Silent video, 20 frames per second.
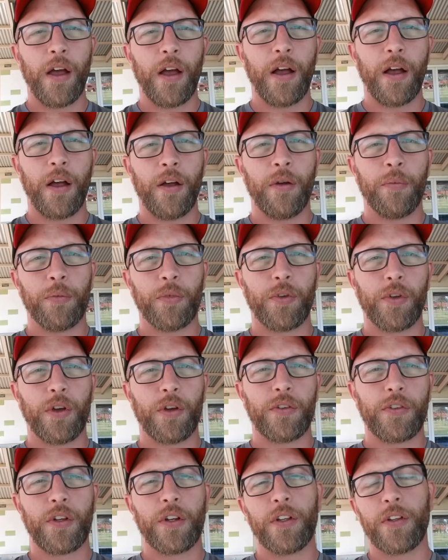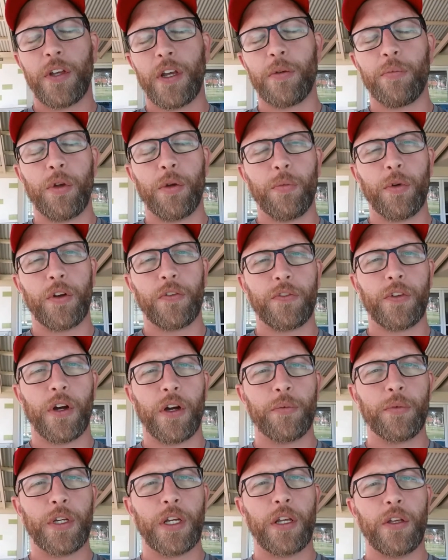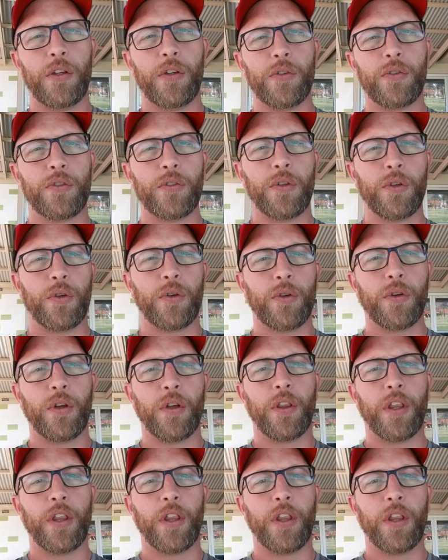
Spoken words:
So it's going to take me a bit of time to get used to